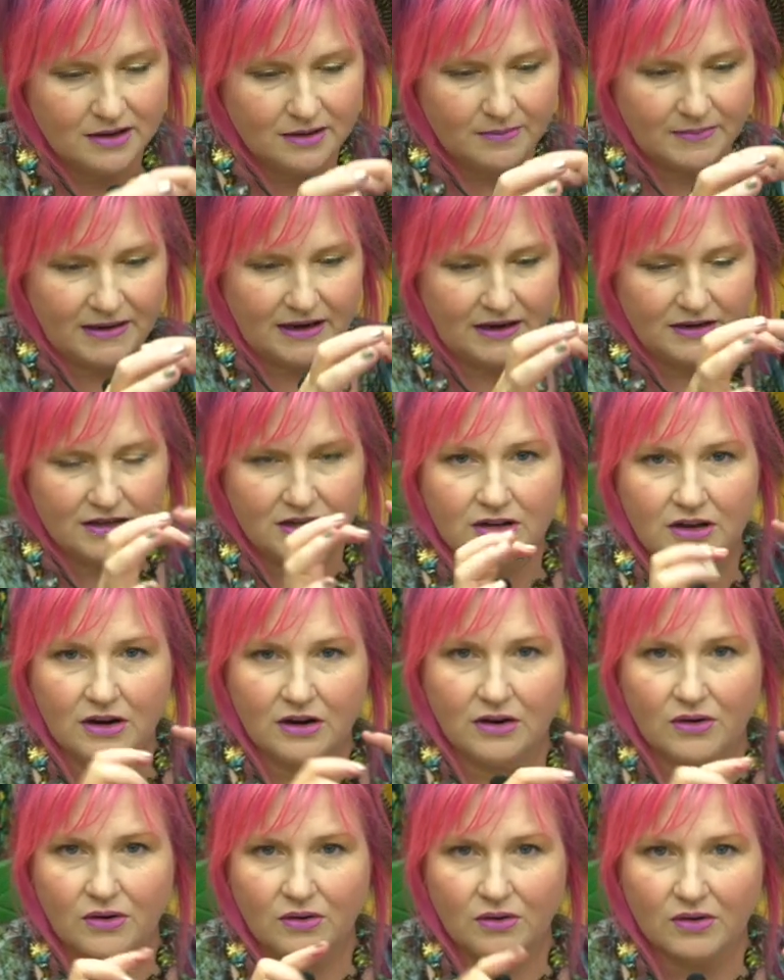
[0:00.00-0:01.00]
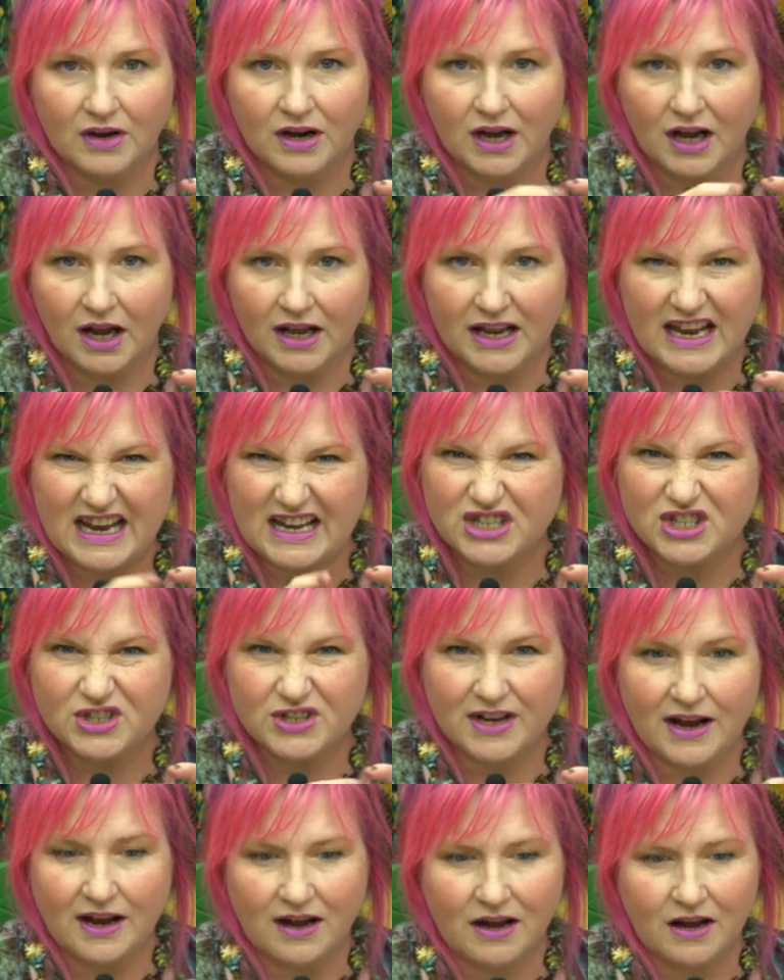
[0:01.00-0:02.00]
about, you know, an inch
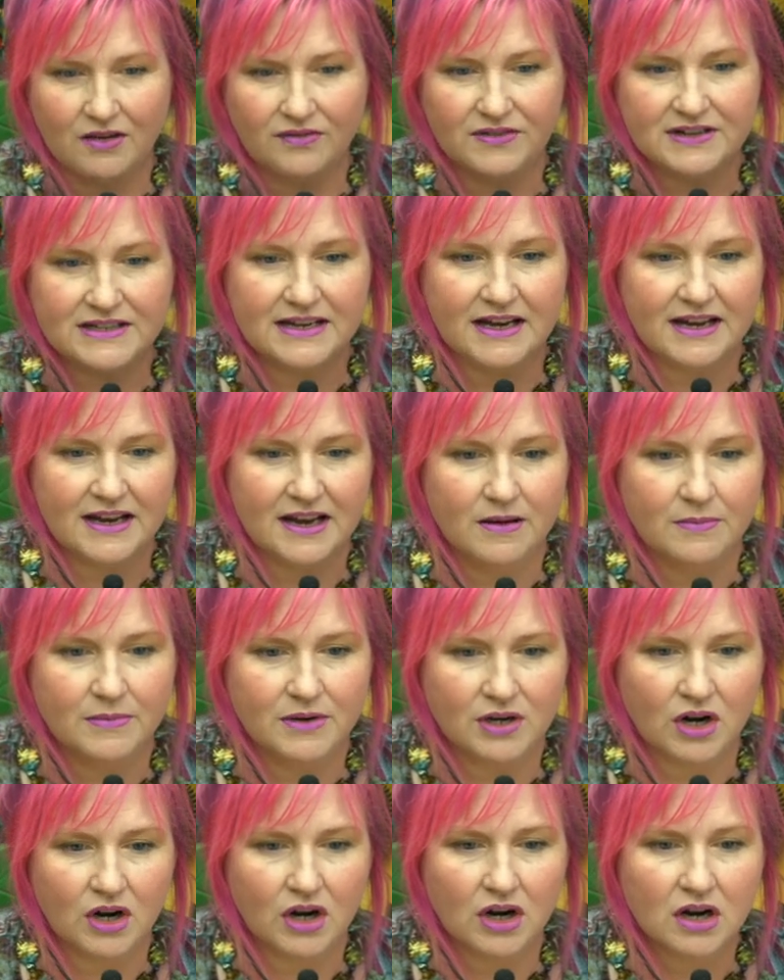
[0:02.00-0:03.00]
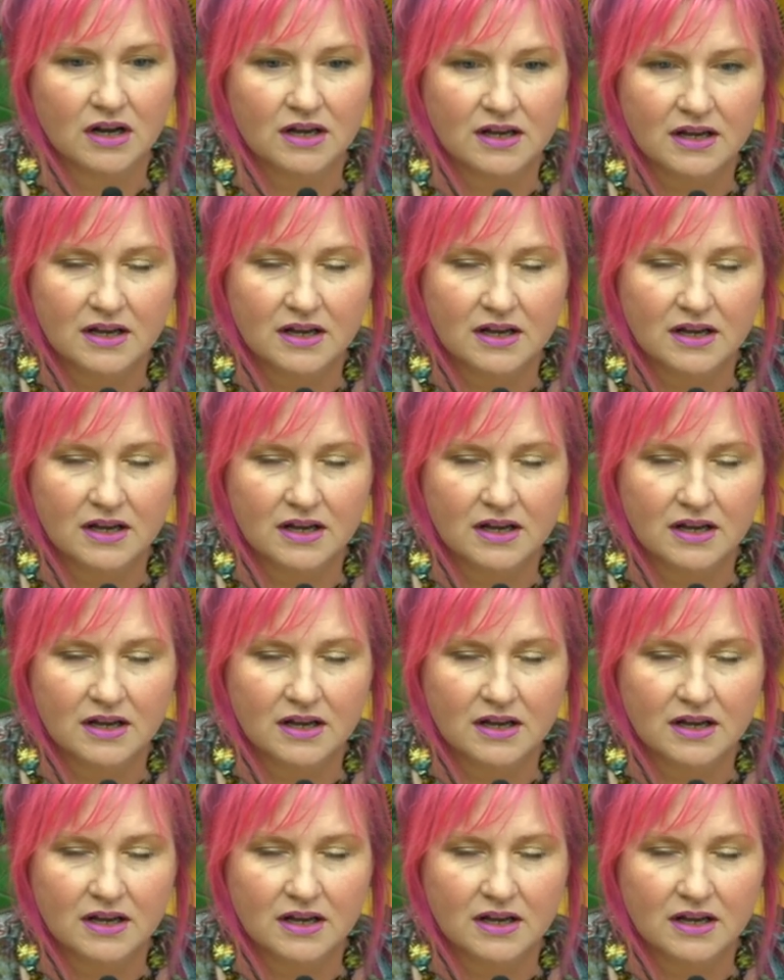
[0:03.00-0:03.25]
and a half in diameter